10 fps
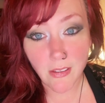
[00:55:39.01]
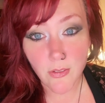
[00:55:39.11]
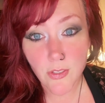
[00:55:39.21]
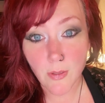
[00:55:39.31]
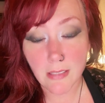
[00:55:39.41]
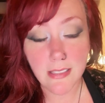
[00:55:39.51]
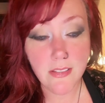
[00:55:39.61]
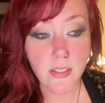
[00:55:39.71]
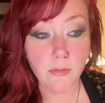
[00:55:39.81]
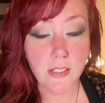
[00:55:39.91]
Everything goes
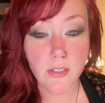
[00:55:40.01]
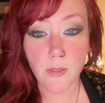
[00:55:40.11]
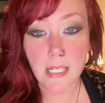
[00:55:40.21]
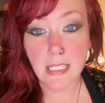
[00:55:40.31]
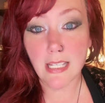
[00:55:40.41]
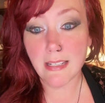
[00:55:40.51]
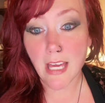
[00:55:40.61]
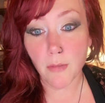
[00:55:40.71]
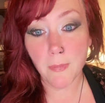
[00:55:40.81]
directly to the retreat